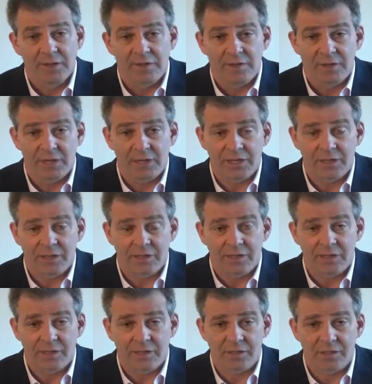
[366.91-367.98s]
that
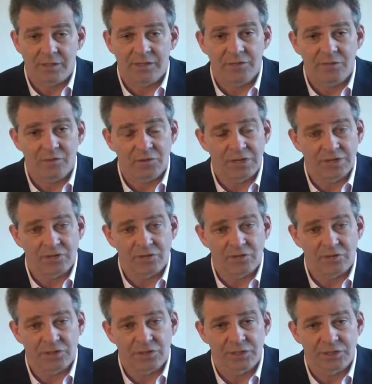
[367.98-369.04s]
in the
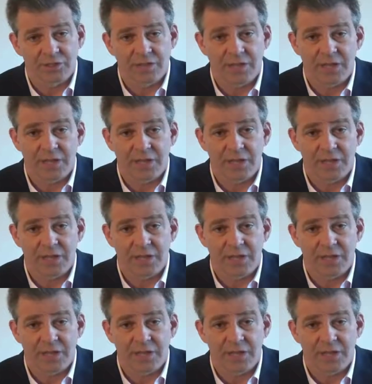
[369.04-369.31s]
resolution